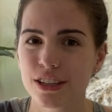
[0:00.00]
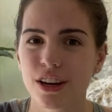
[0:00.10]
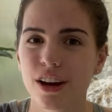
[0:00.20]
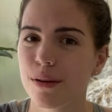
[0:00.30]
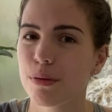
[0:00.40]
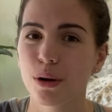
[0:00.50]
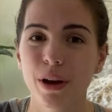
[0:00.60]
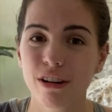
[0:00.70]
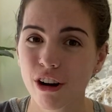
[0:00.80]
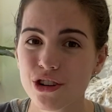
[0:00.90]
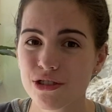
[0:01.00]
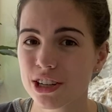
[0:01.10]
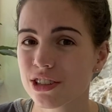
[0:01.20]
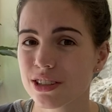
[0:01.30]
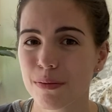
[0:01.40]
to put away
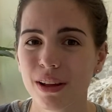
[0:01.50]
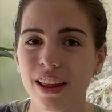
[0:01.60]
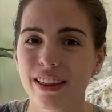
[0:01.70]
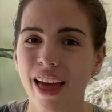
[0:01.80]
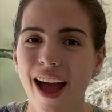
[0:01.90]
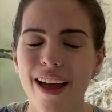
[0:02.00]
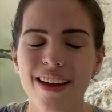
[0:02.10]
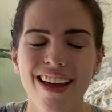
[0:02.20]
groceries or something like that,